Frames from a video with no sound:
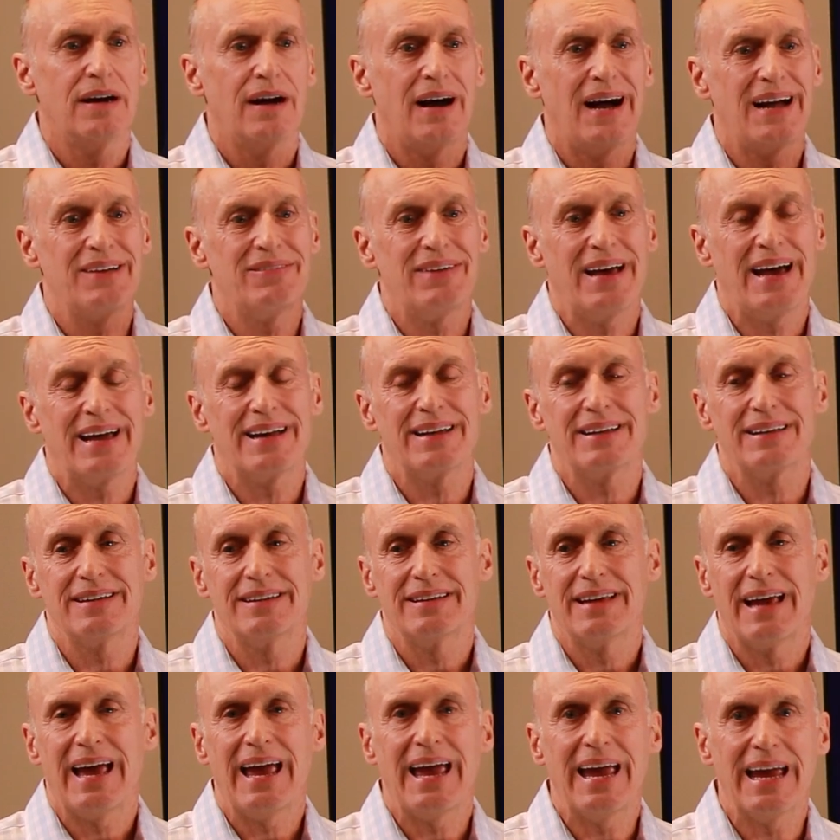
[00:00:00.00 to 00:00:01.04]
I've had a
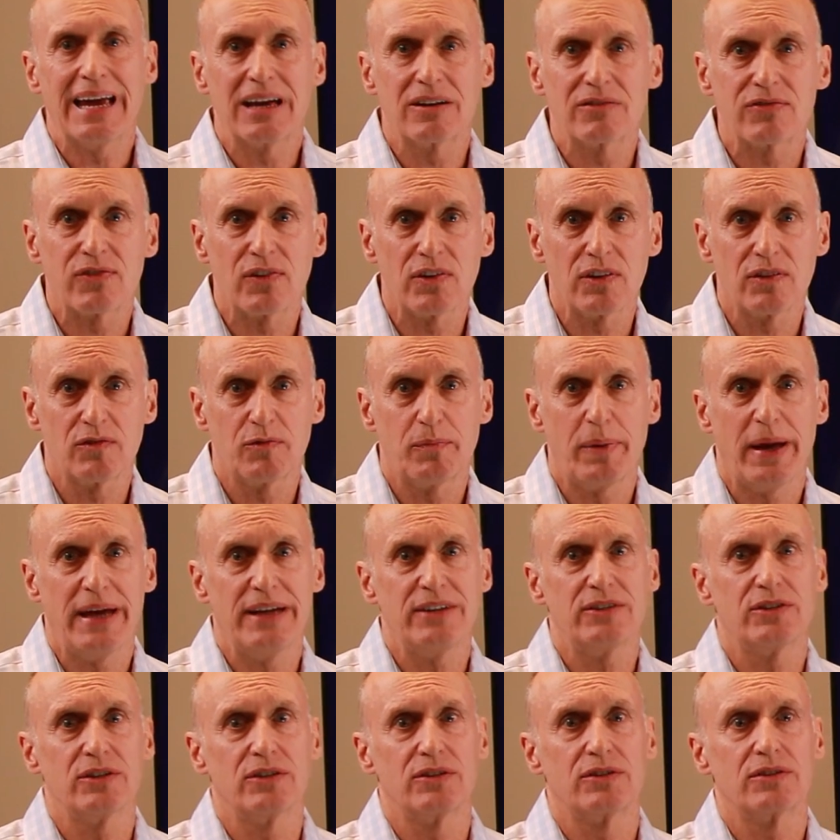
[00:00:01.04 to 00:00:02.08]
handful of
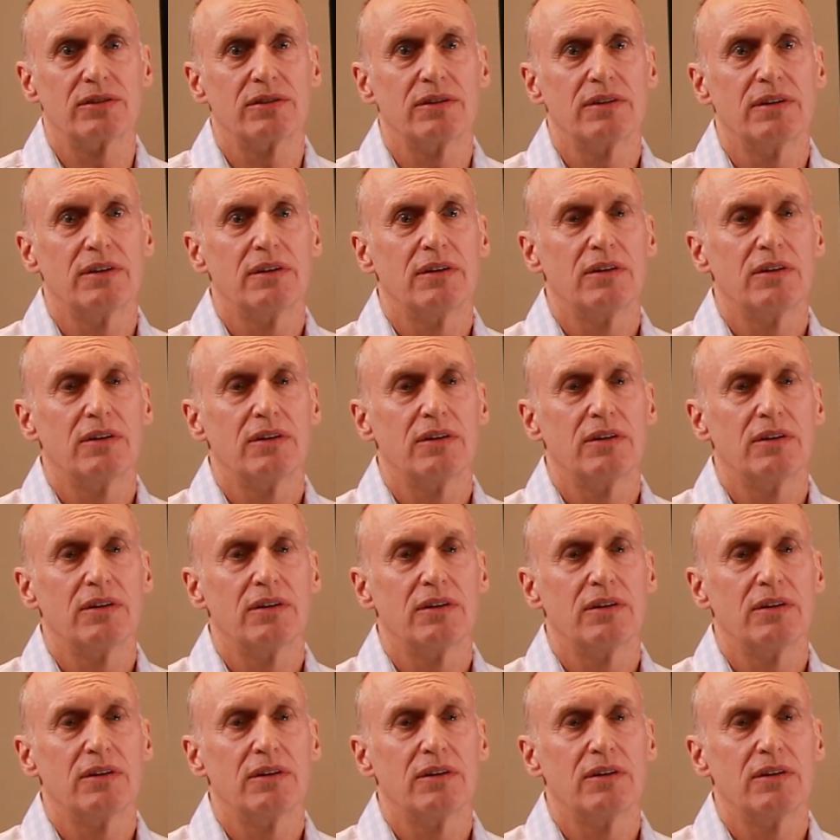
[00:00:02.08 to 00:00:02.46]
patients